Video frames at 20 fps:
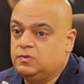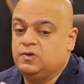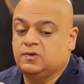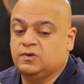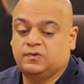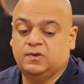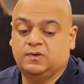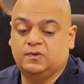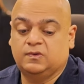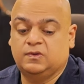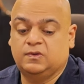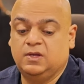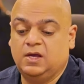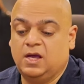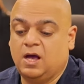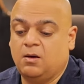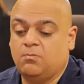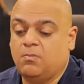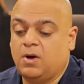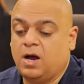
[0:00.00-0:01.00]
this is the
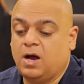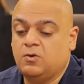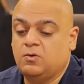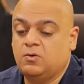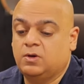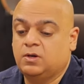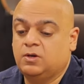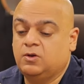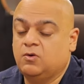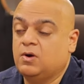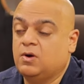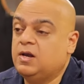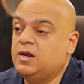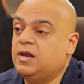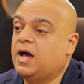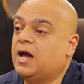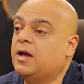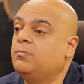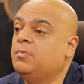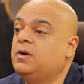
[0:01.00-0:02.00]
amount you're
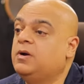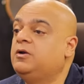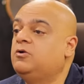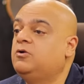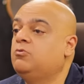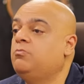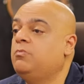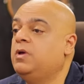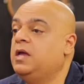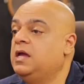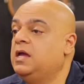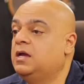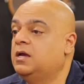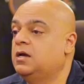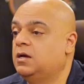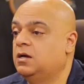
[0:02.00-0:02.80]
liable to make